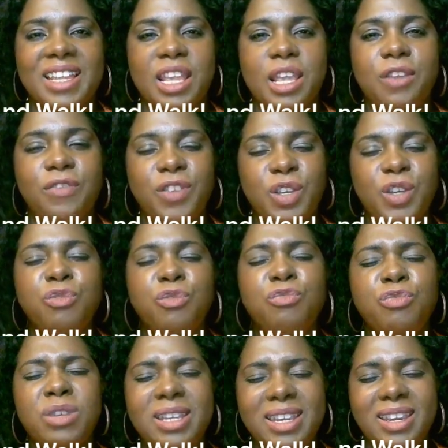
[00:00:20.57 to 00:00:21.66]
If you
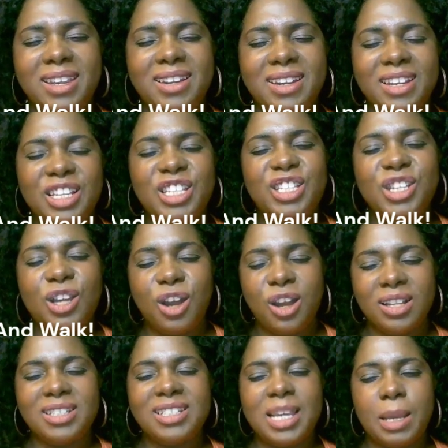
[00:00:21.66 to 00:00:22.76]
read
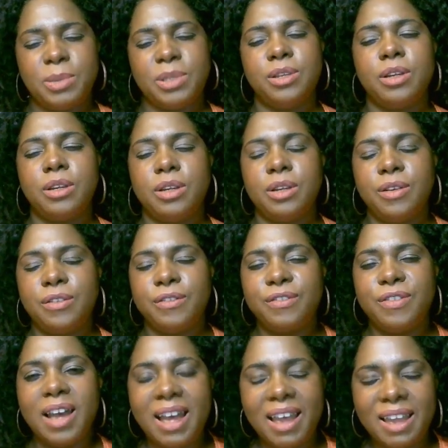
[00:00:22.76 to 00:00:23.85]
John chapter
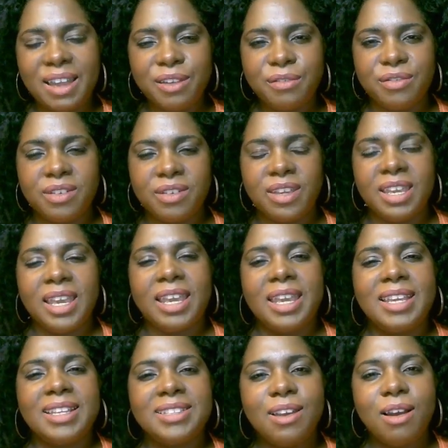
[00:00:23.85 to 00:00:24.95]
5,
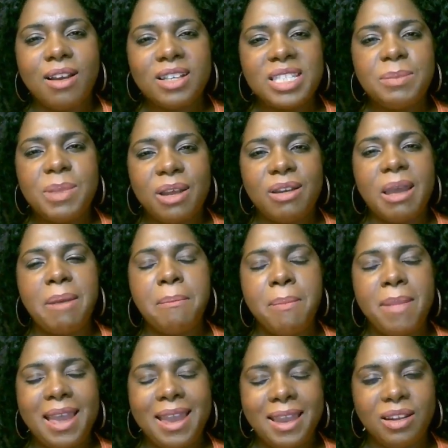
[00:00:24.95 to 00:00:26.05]
it talks about a
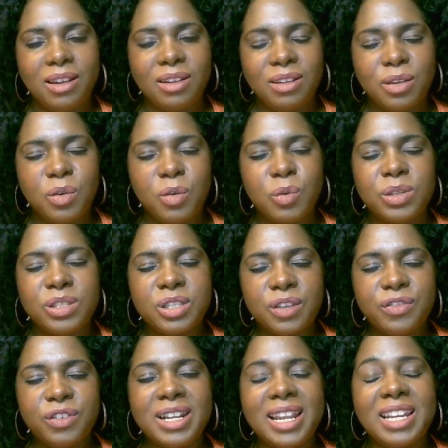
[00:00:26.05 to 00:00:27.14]
man who
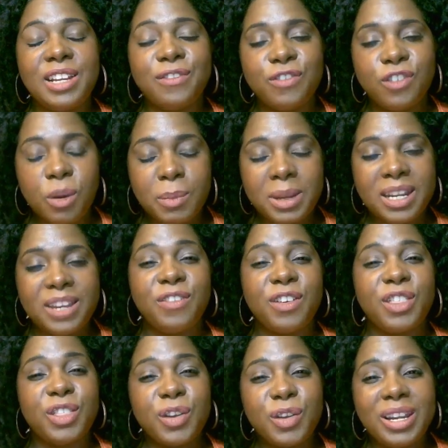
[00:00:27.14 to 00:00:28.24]
suffered an infirmity for
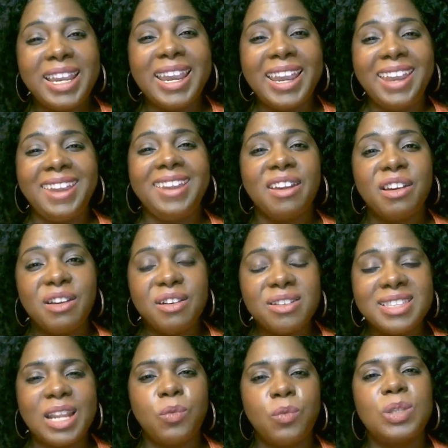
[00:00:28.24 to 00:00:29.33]
38
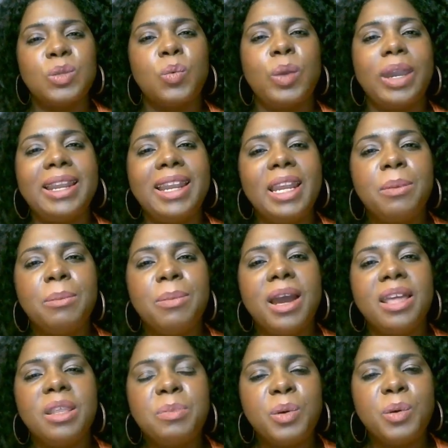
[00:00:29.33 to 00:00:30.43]
years and was waiting by
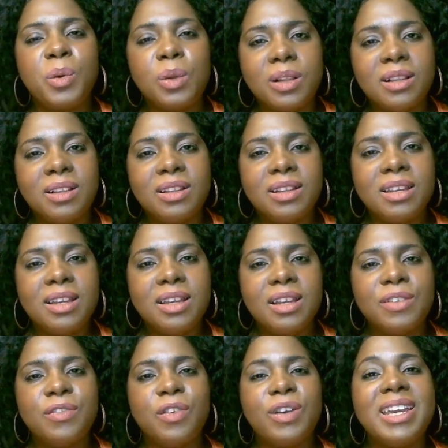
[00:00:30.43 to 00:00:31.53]
the pool
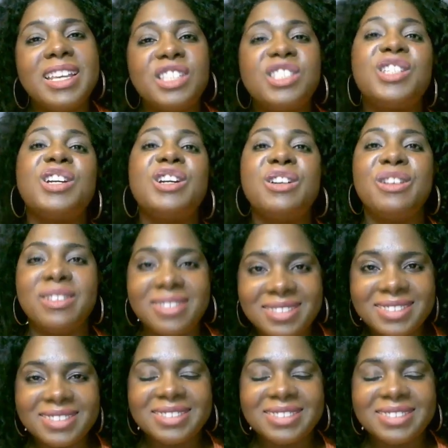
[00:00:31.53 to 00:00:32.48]
for his turn.